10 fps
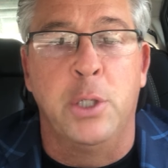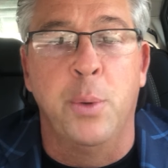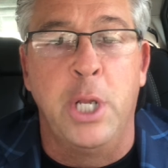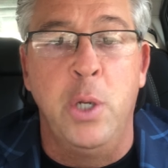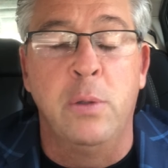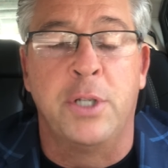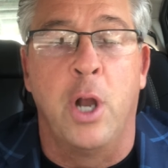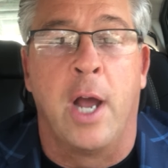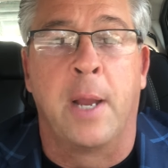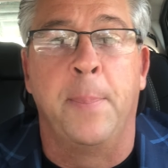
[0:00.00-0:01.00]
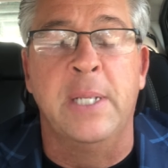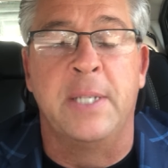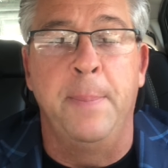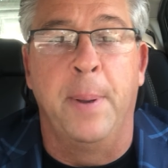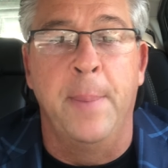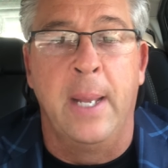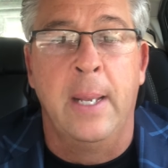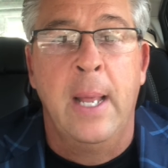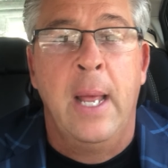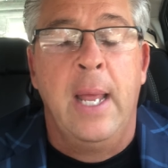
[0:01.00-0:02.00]
doing a use and occupancy permit?
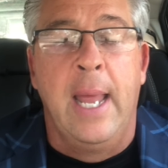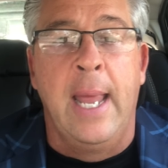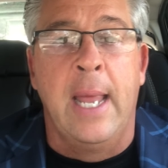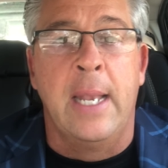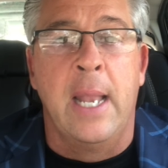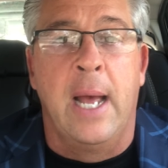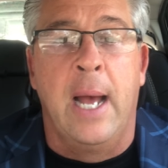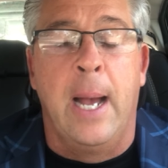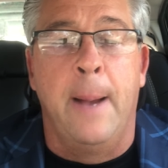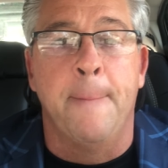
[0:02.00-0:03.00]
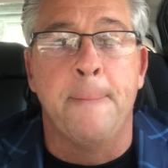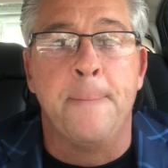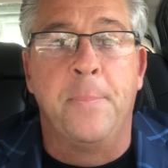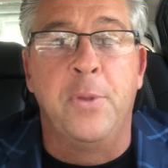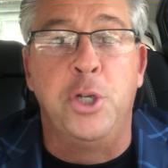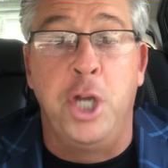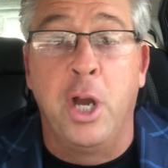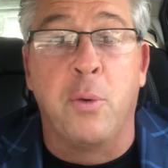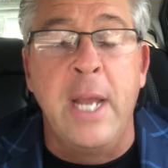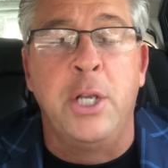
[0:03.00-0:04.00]
And she
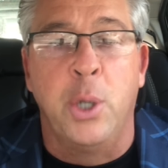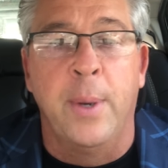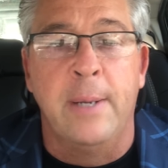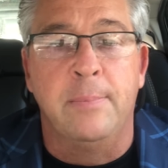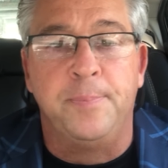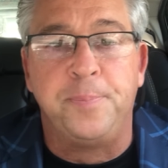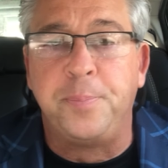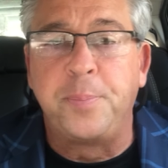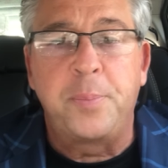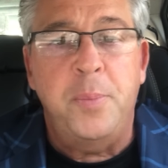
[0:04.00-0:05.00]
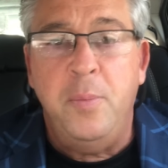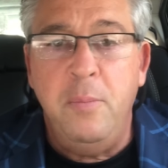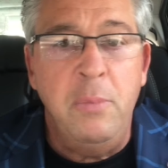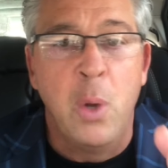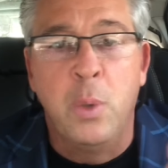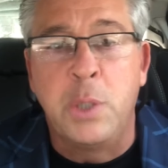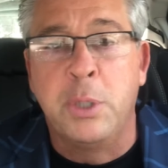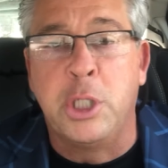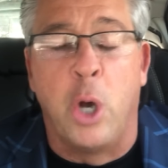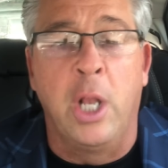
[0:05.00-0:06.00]
agreed to it, which
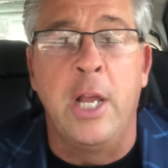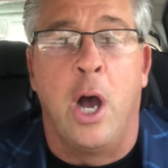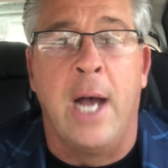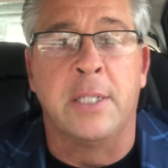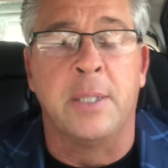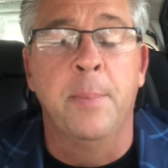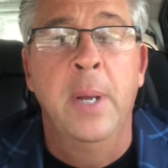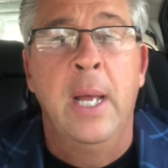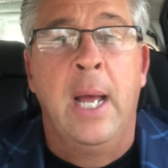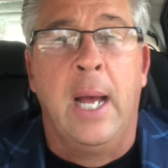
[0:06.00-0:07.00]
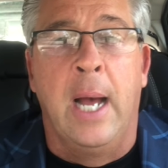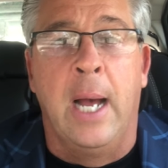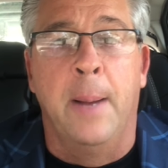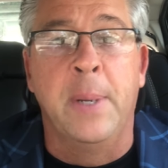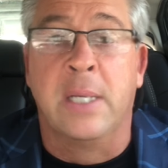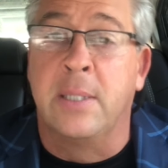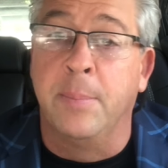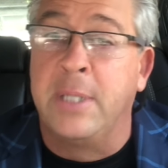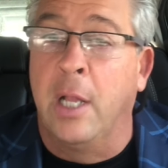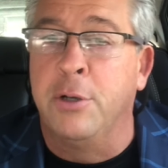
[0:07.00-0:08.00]
was totally awesome because
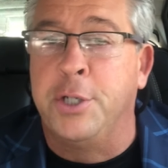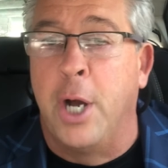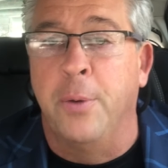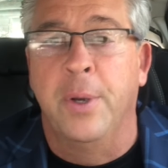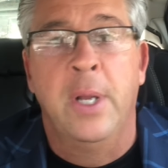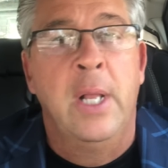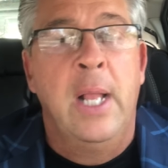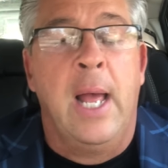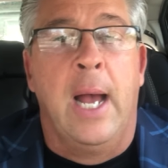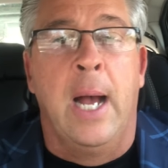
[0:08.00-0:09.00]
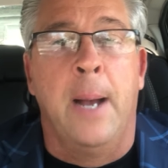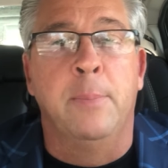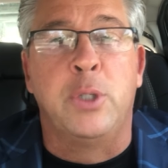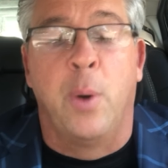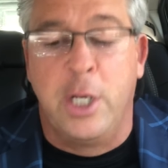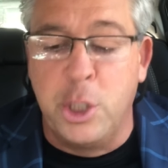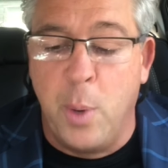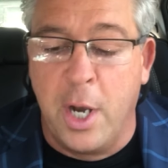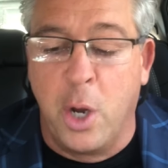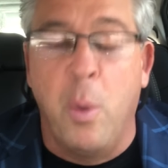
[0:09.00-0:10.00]
some sellers don't. So I just
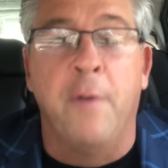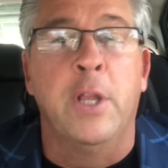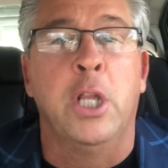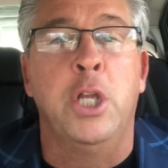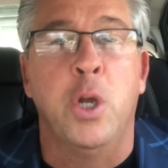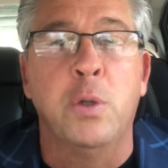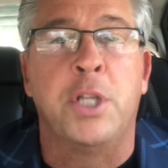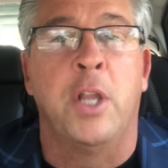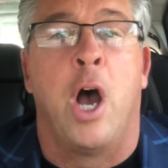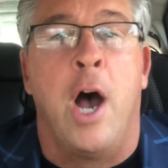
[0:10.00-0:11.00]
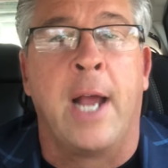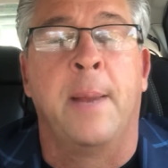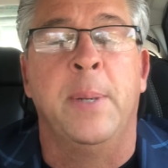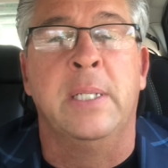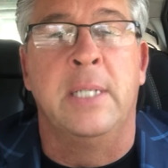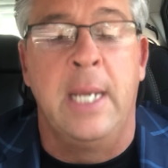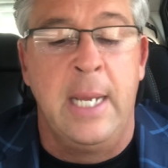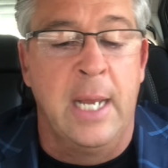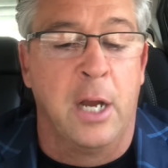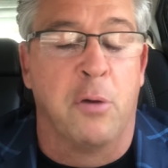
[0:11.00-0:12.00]
want to go over the use and the
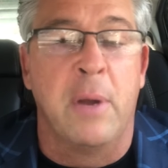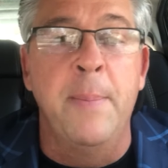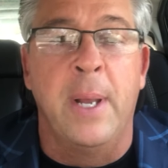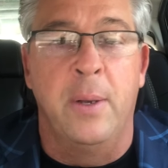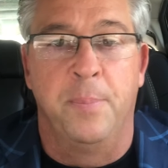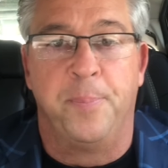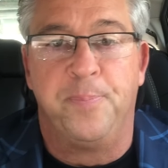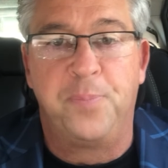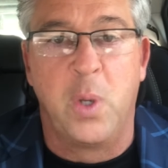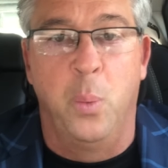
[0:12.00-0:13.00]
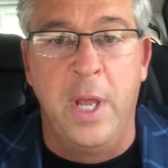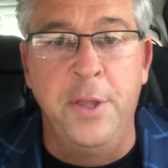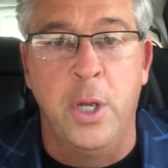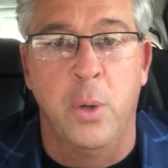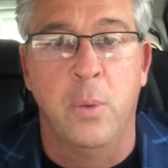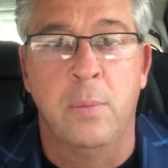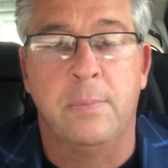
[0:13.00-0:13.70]
occupancy agreement with you,